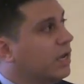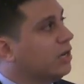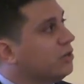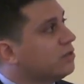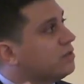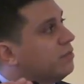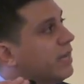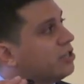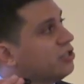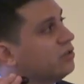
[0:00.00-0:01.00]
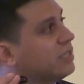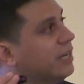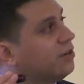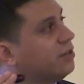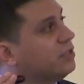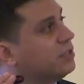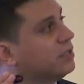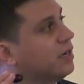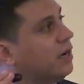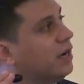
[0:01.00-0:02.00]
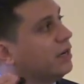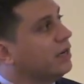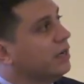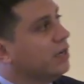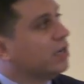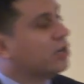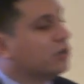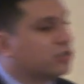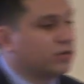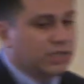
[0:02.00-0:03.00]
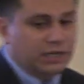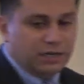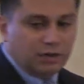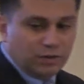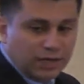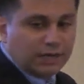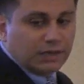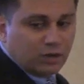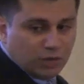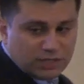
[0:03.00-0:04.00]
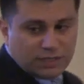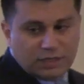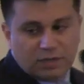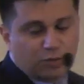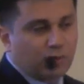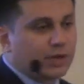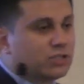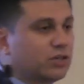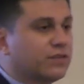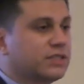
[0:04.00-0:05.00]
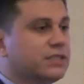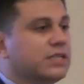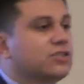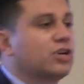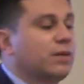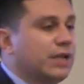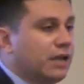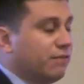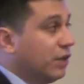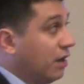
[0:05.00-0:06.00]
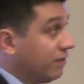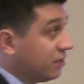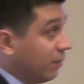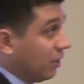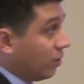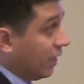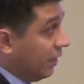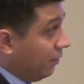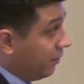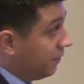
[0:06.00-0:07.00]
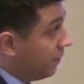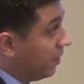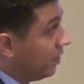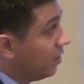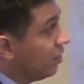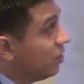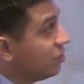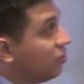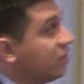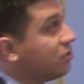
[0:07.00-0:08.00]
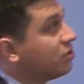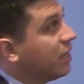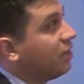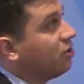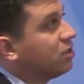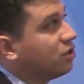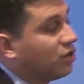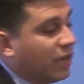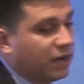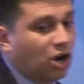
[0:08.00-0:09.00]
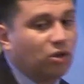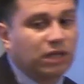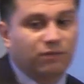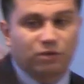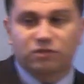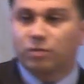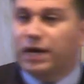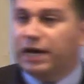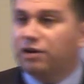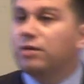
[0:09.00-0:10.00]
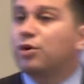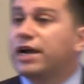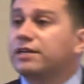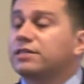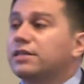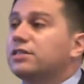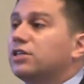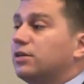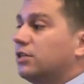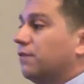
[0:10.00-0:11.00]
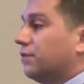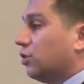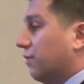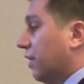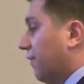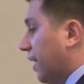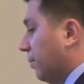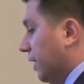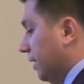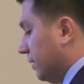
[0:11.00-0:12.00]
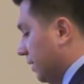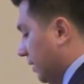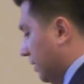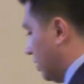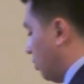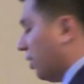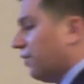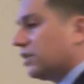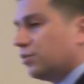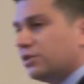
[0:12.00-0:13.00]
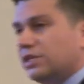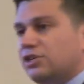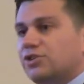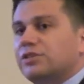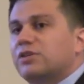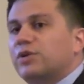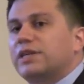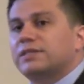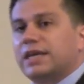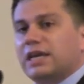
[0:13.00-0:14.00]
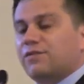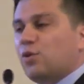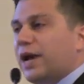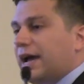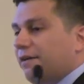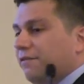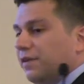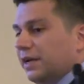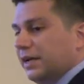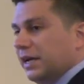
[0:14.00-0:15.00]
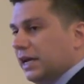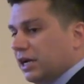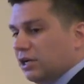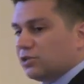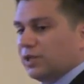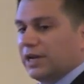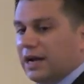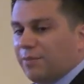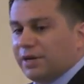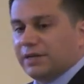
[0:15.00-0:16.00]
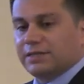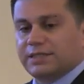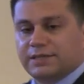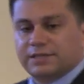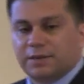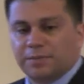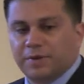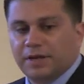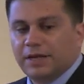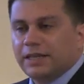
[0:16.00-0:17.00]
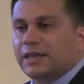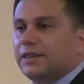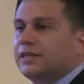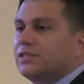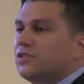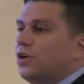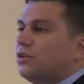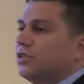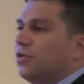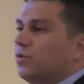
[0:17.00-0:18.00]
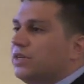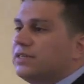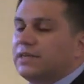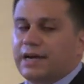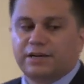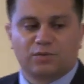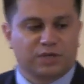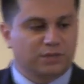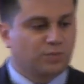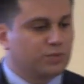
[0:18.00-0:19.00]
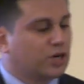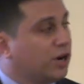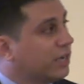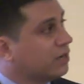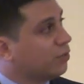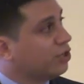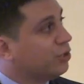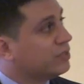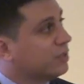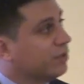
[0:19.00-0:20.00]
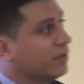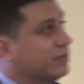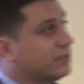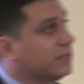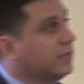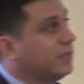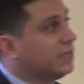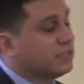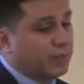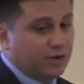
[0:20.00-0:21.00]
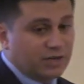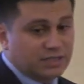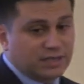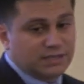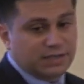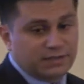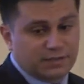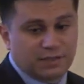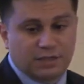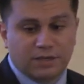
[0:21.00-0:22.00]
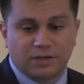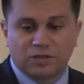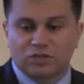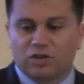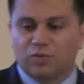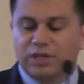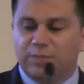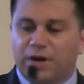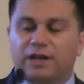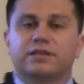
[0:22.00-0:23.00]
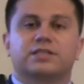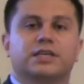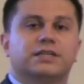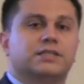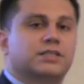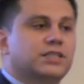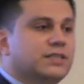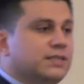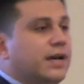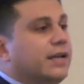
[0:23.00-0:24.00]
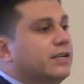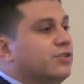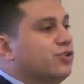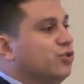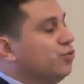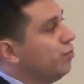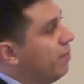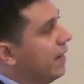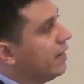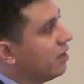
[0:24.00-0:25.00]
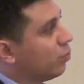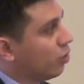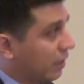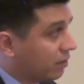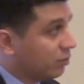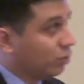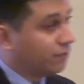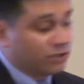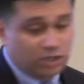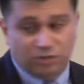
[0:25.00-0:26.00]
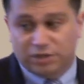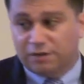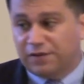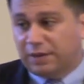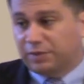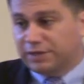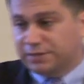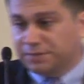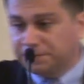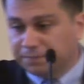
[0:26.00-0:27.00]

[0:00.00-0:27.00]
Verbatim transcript: and also some national standards on culturally and, and, linguistically appropriate services. These are coming out of the Office of Minority Health. So these are standards at all levels, from hiring practices to, to serving families to grievance procedures. So really saying if you have a culturally competent system, that this is also designed to really target and reduce some of these disparities that exist. So they're really policies designed to make care more equitable for children and families.